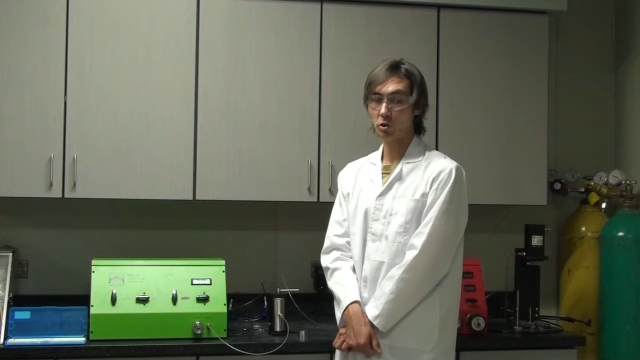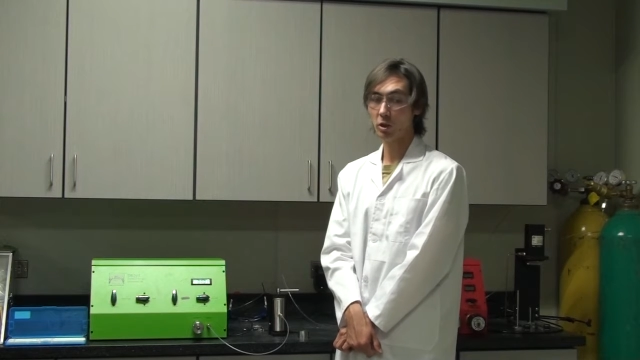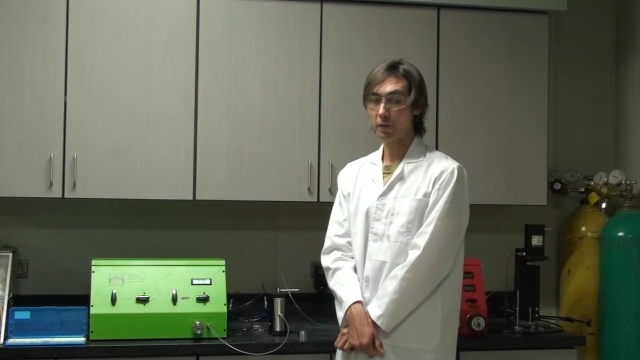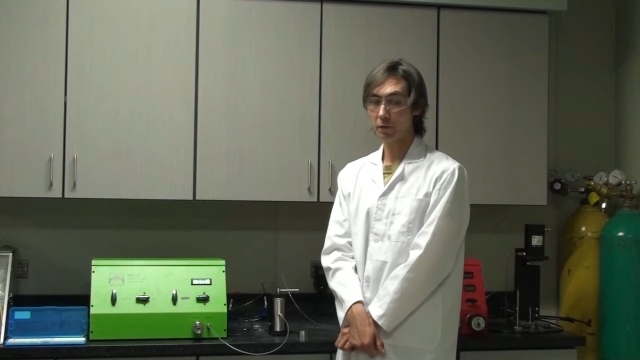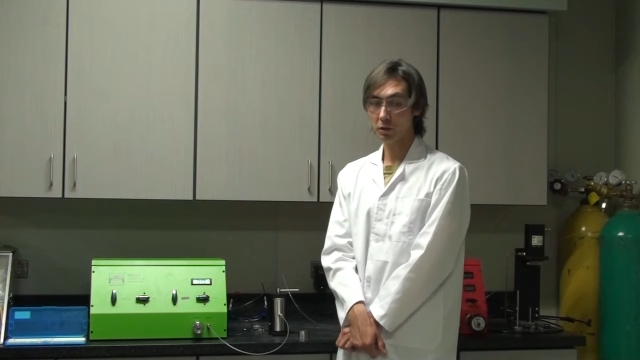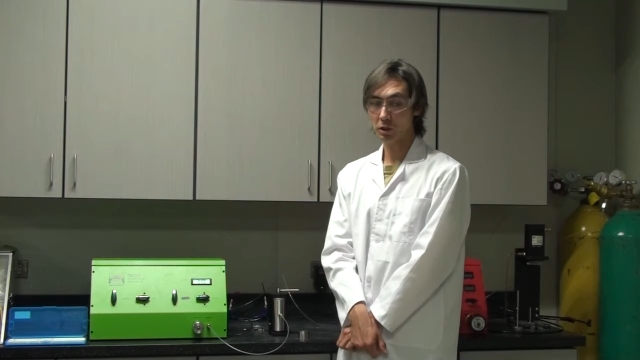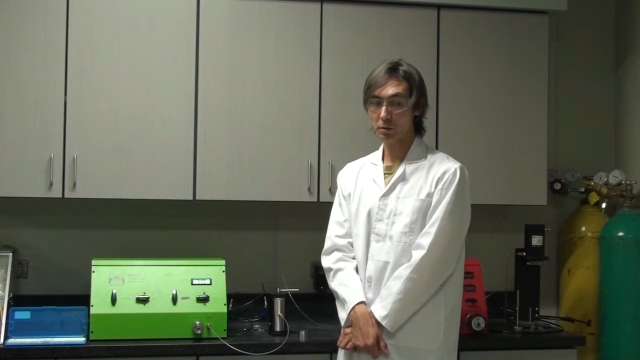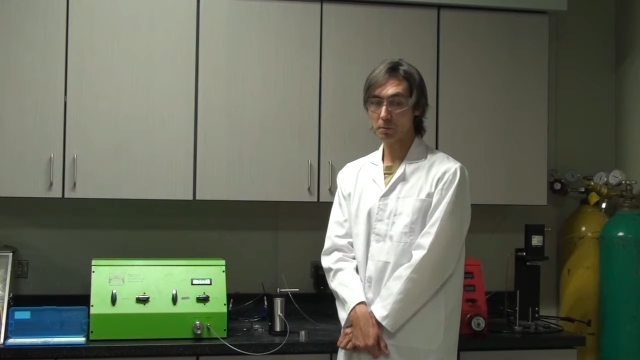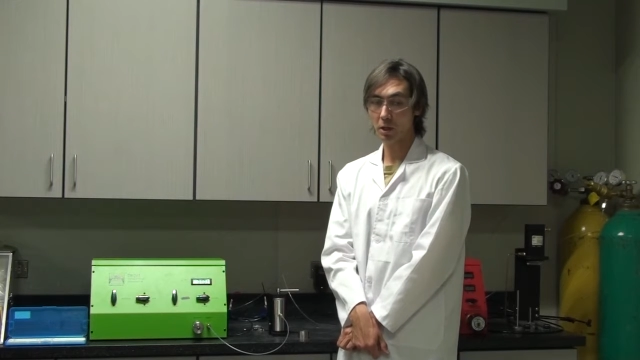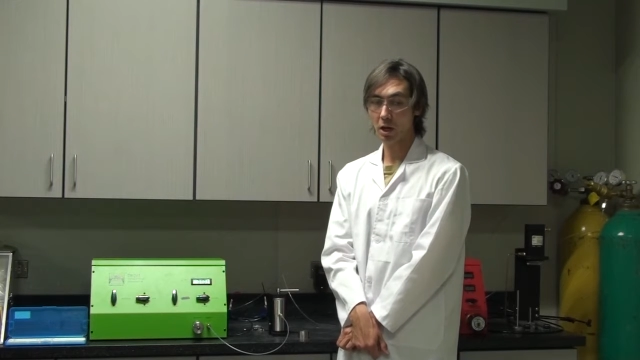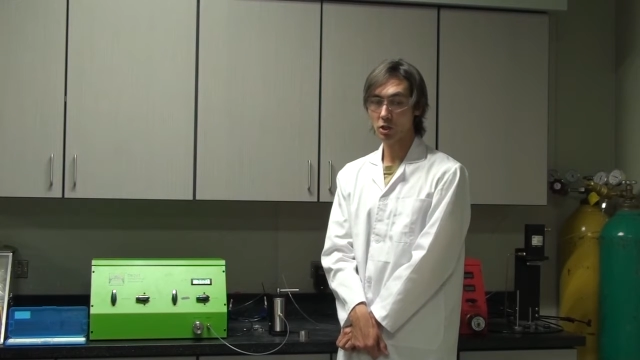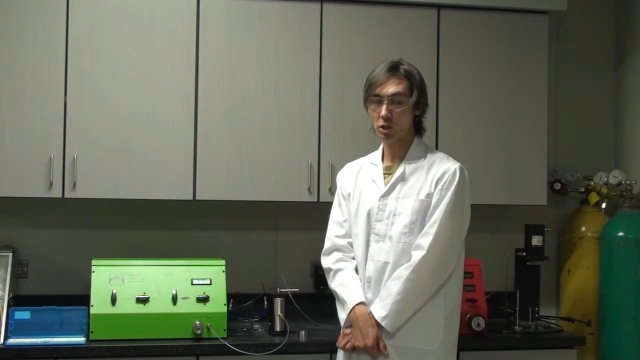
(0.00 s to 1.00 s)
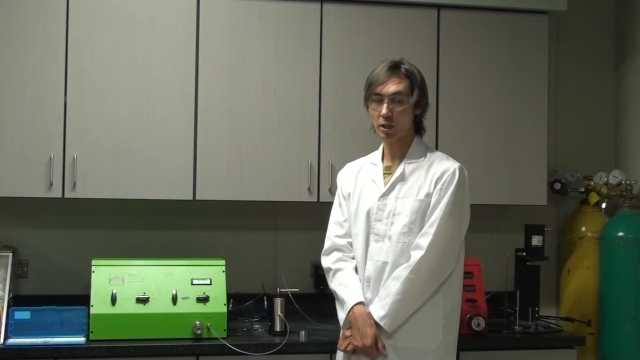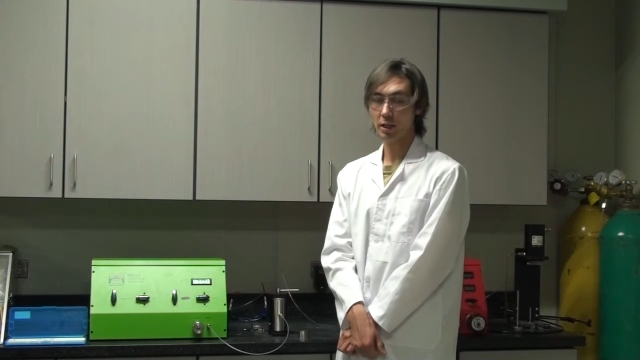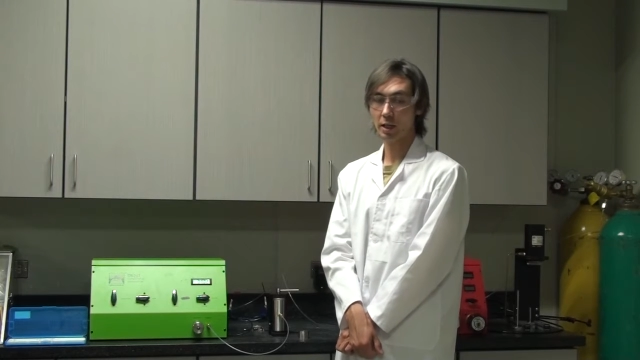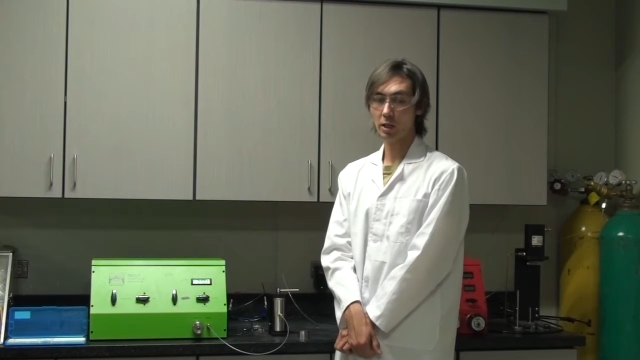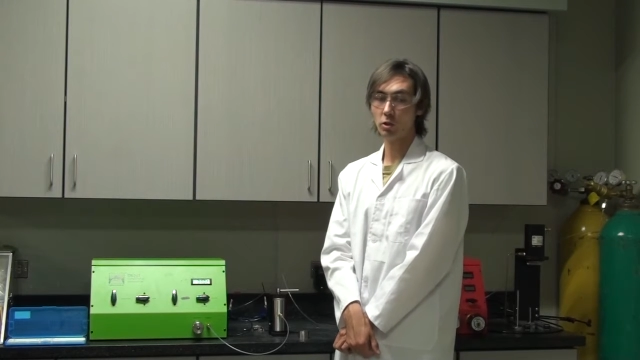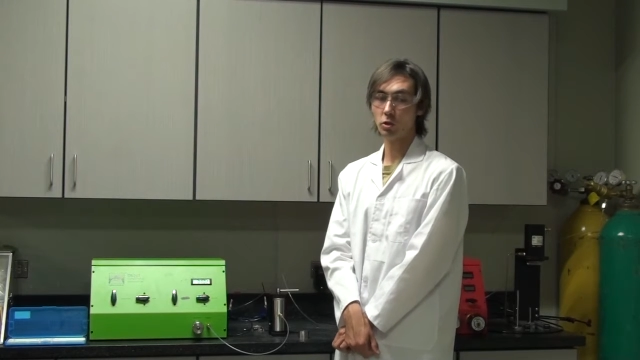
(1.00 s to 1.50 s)
reference pressure
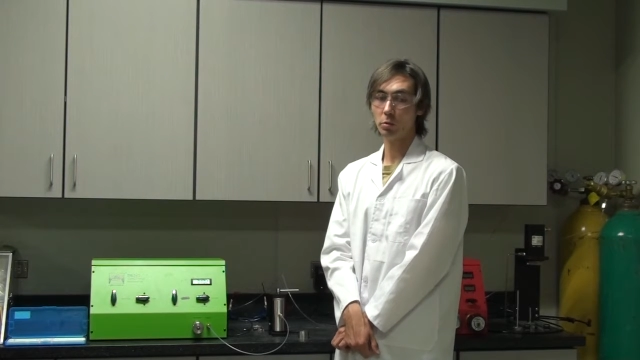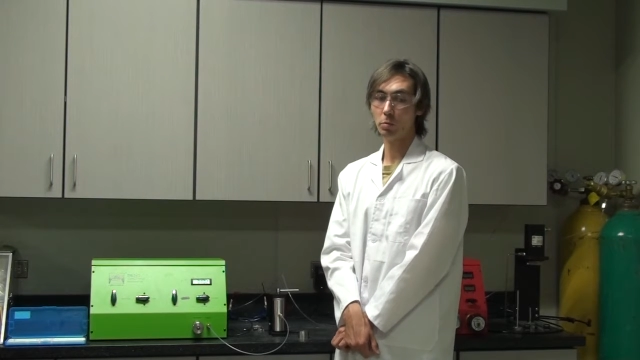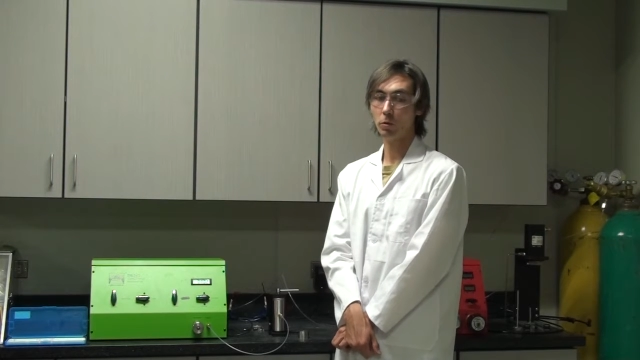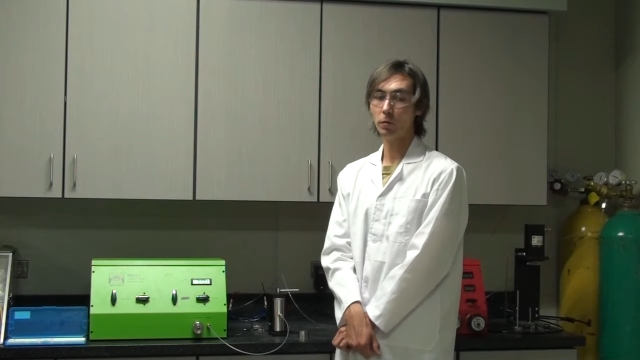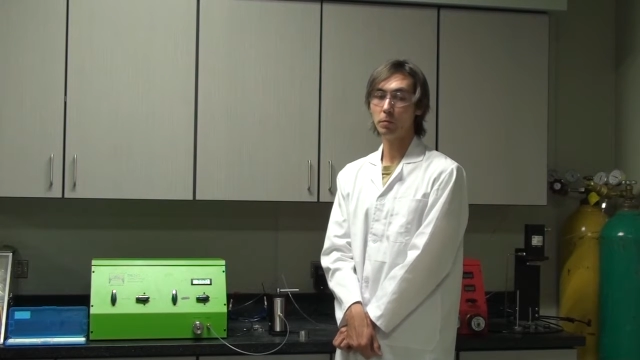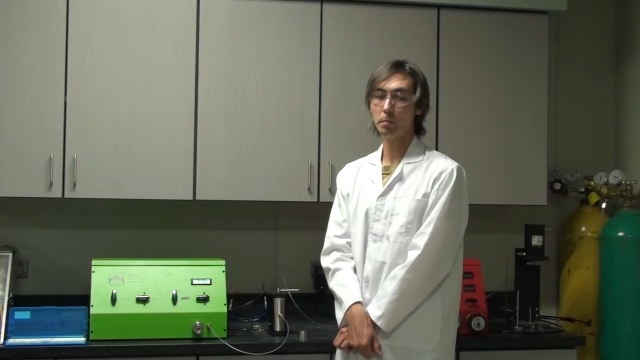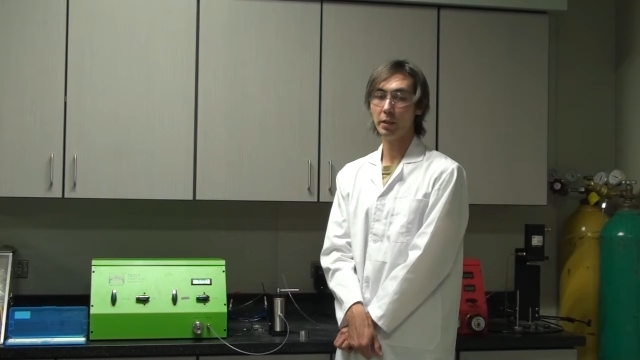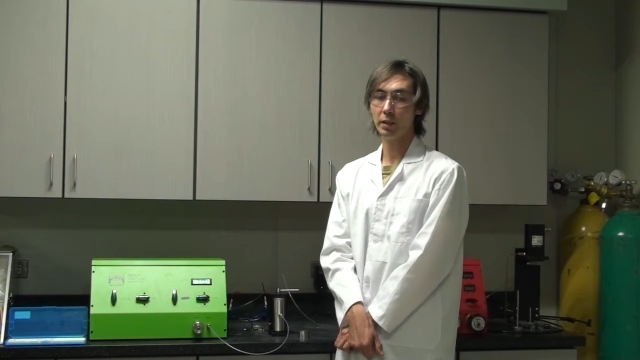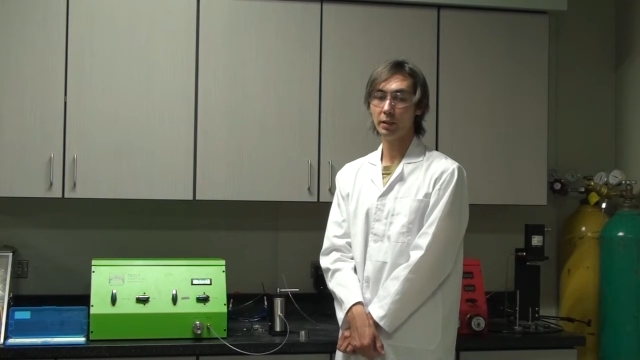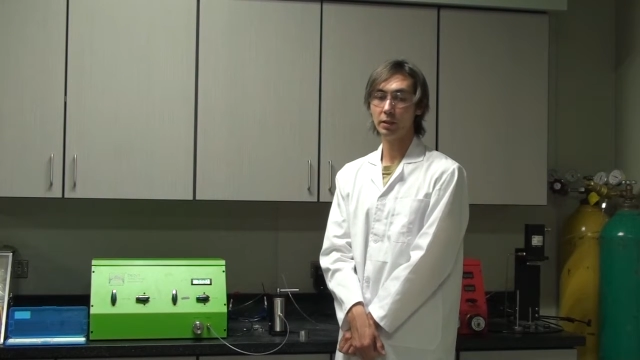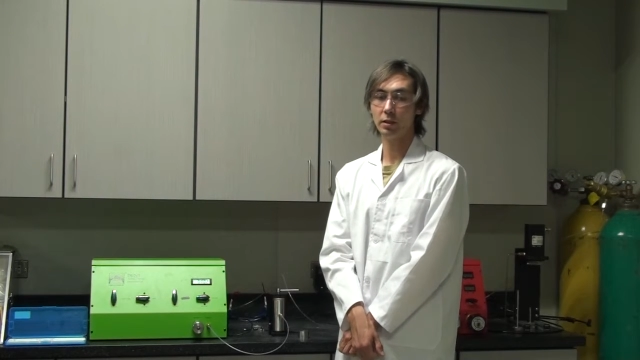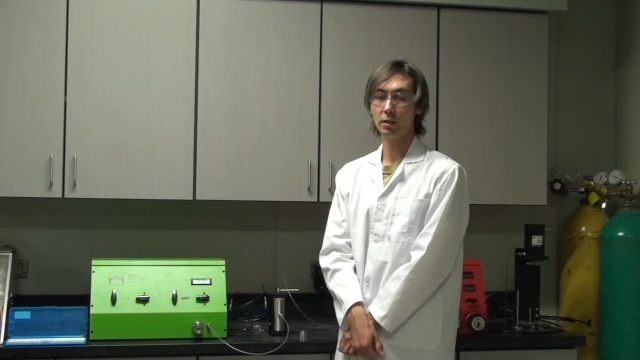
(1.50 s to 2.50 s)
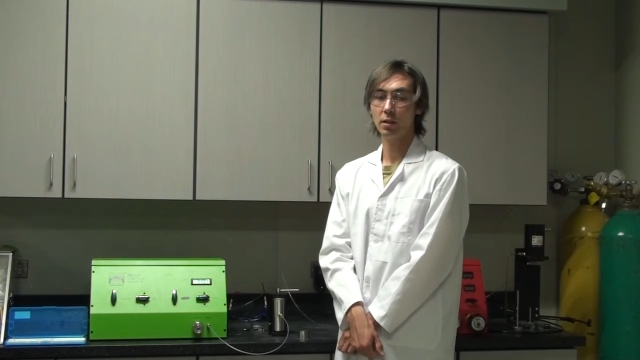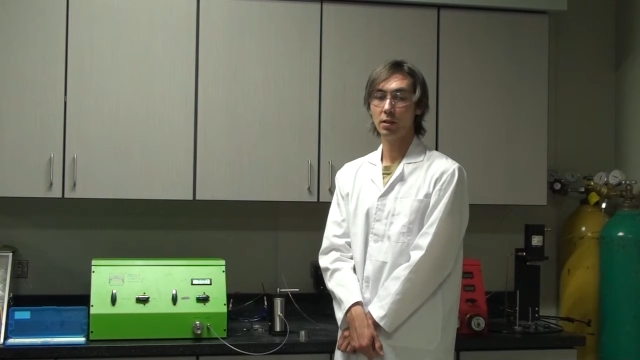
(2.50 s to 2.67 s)
and remove billet